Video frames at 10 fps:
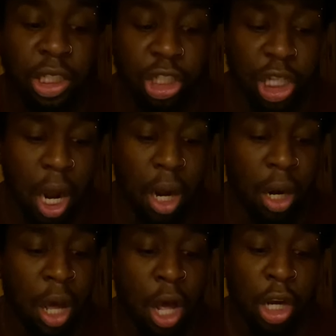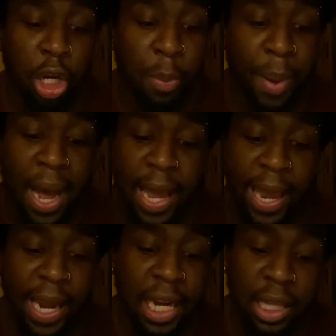shot could buy
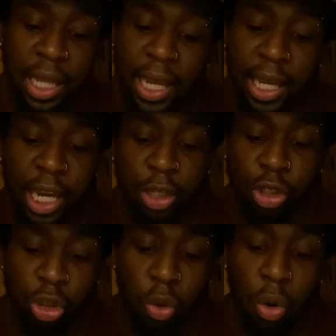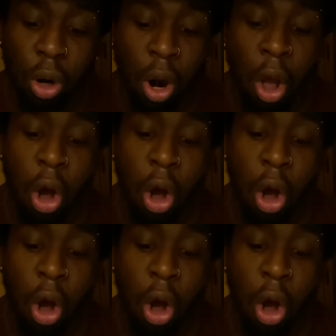anything in a store.